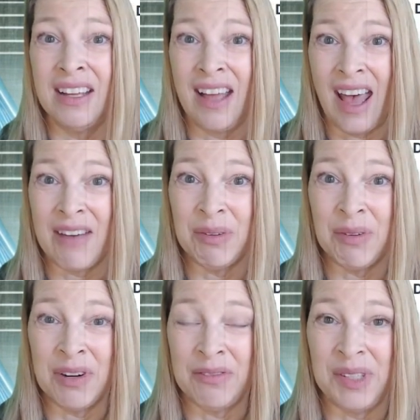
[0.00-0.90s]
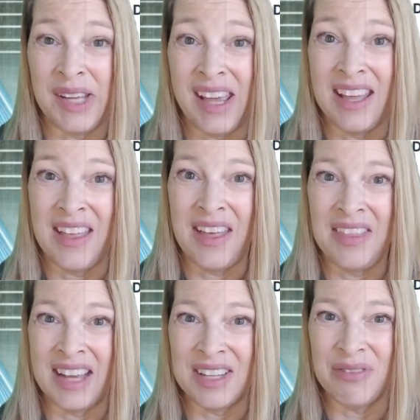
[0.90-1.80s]
Have a wonderful day, and
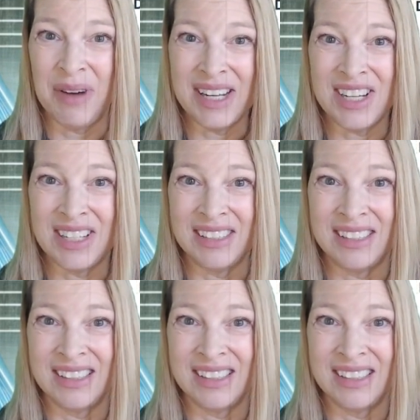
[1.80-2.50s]
thanks for watching.